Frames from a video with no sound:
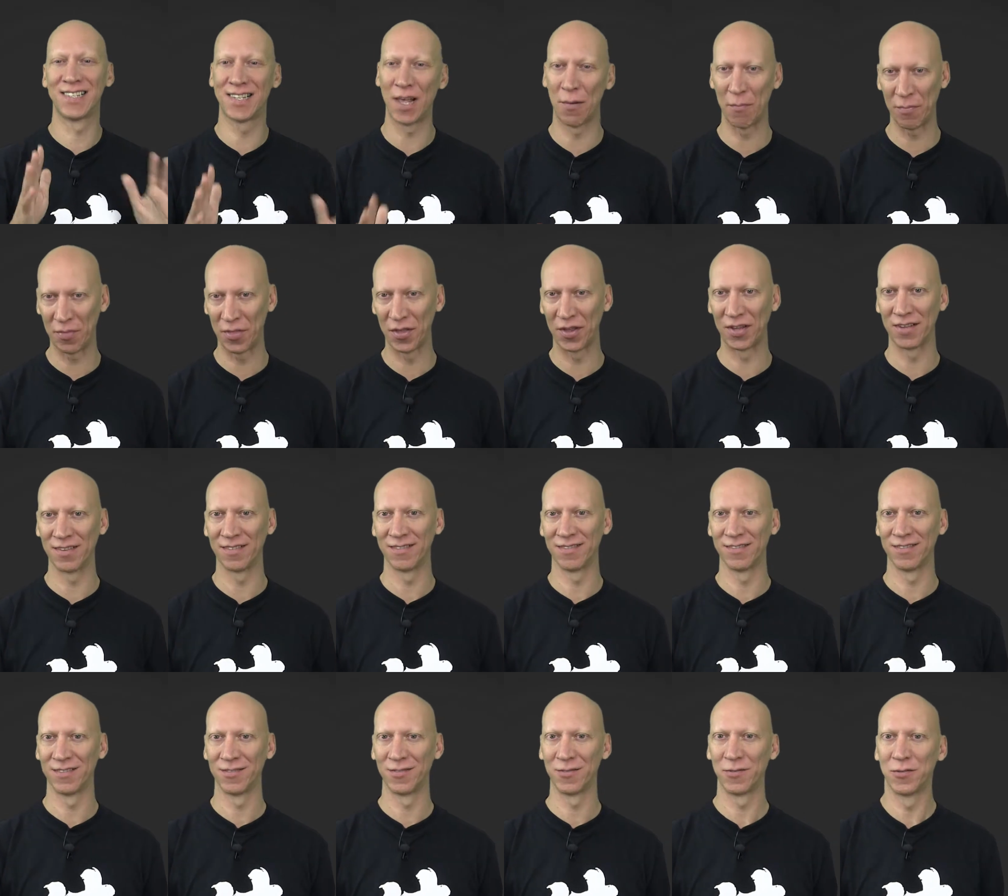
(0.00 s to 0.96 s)

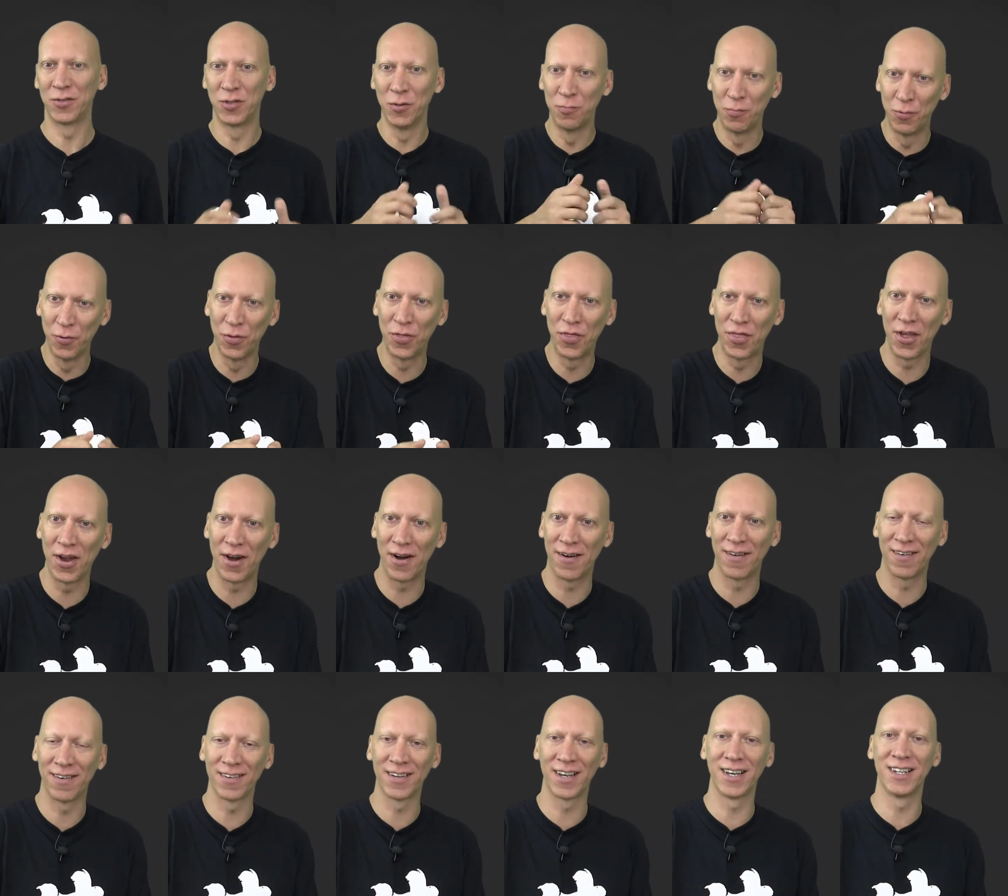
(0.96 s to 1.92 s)
something to put
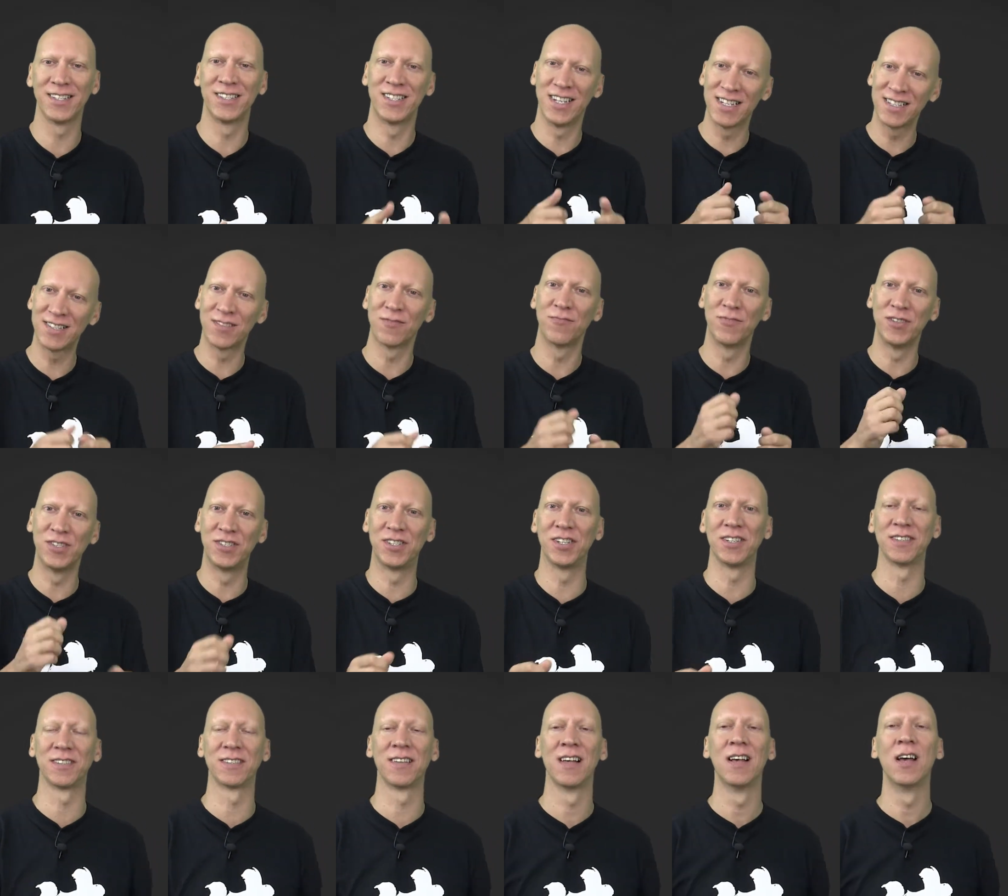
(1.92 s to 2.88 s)
there, okay? Just
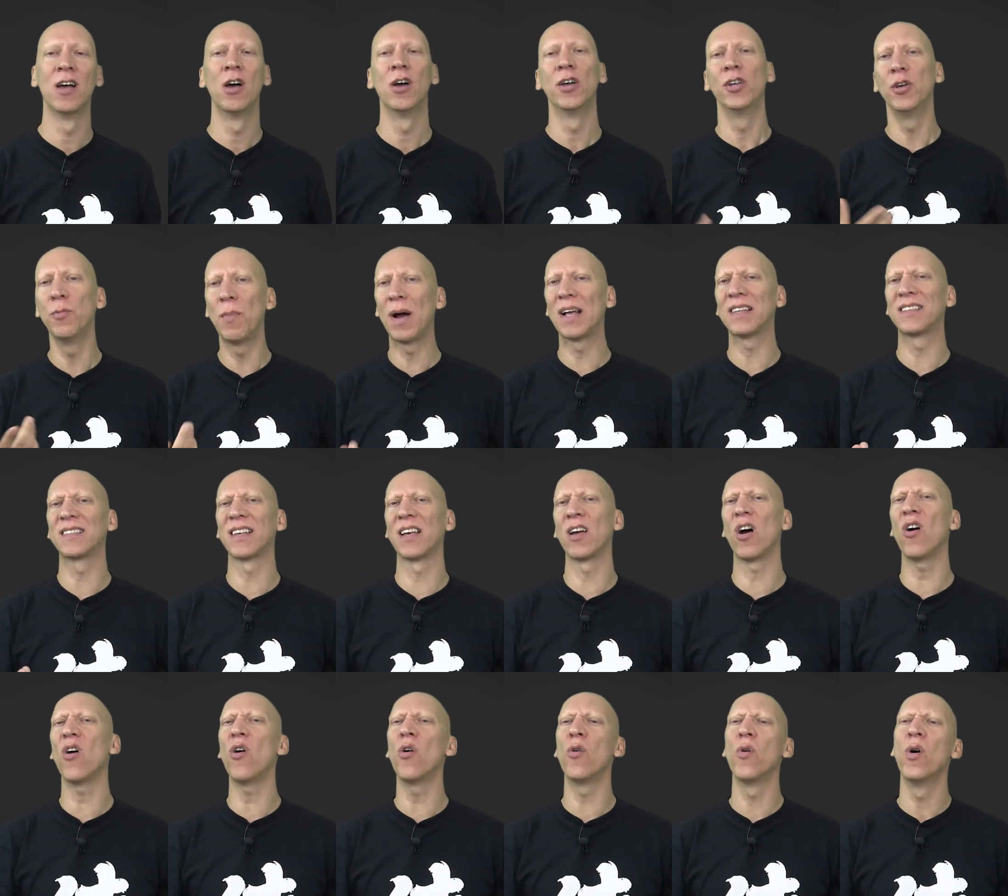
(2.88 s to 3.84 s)
register. You might
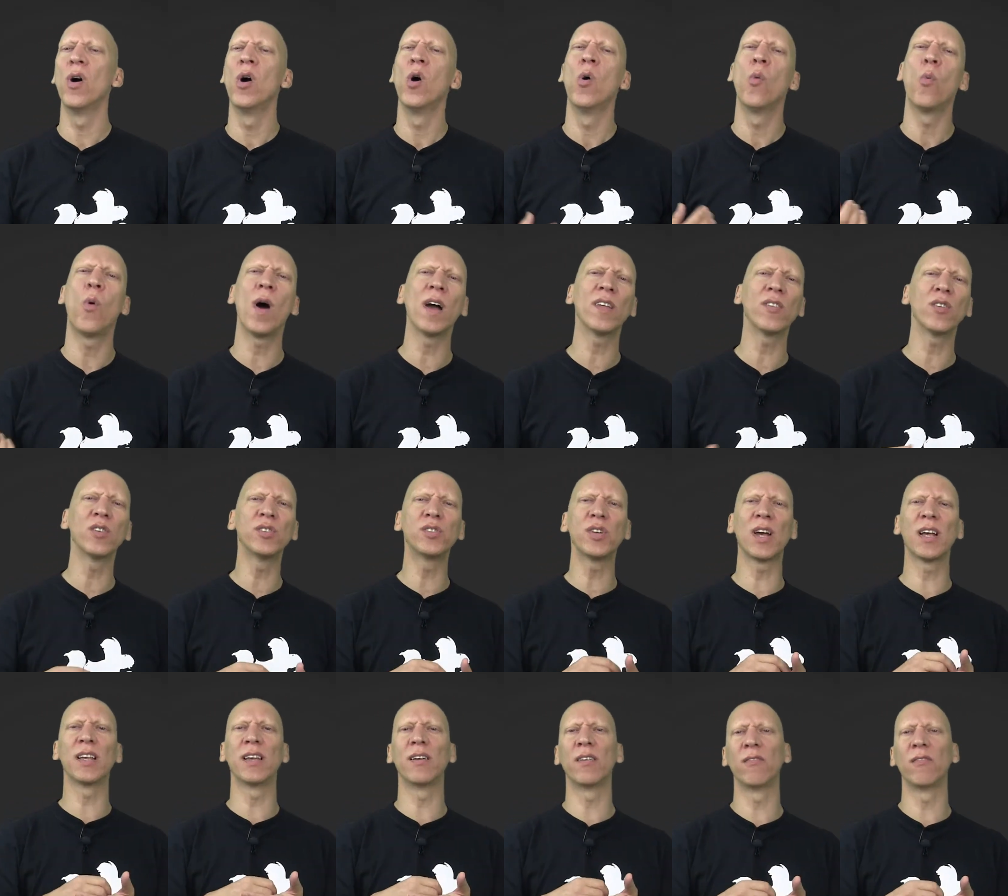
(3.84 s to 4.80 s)
say, oh, why don't